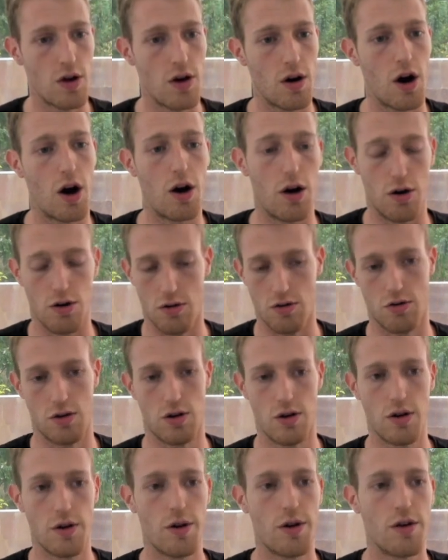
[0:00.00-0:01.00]
oh,
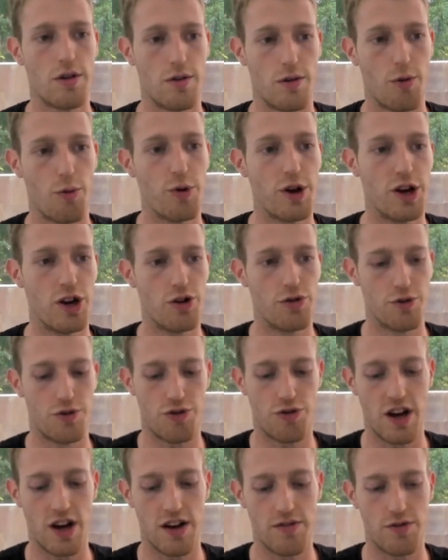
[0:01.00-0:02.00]
we need to
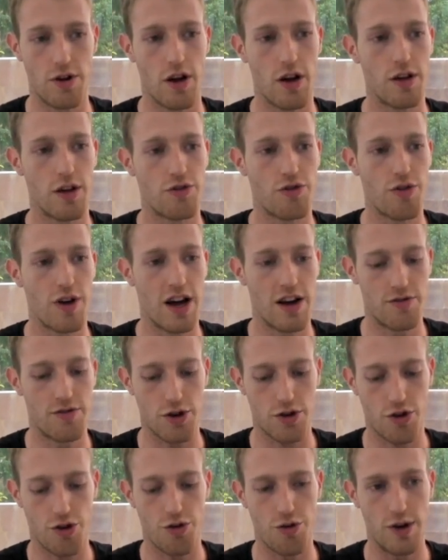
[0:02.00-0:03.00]

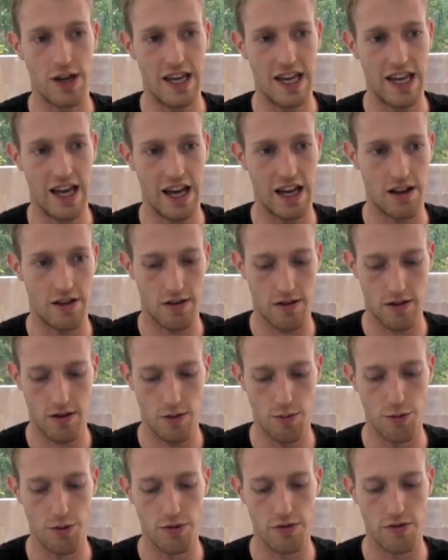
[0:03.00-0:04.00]
strive.create
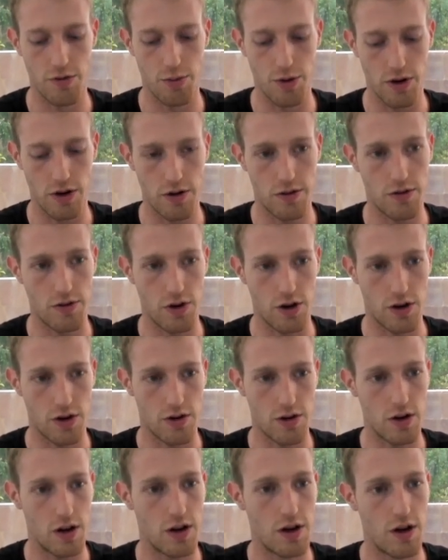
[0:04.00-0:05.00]
movable
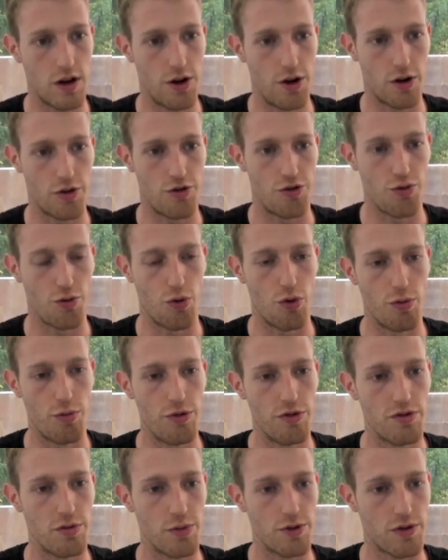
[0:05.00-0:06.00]
circle, not draw
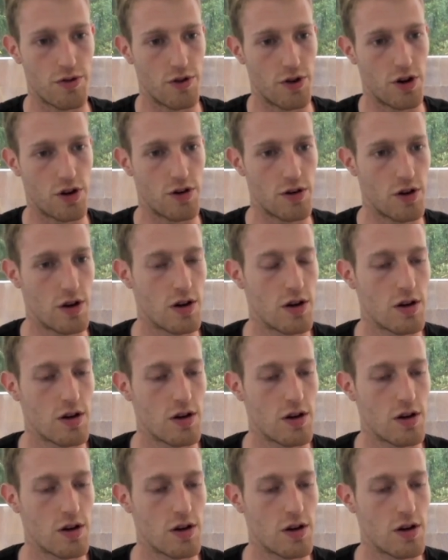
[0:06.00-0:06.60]
movable circle.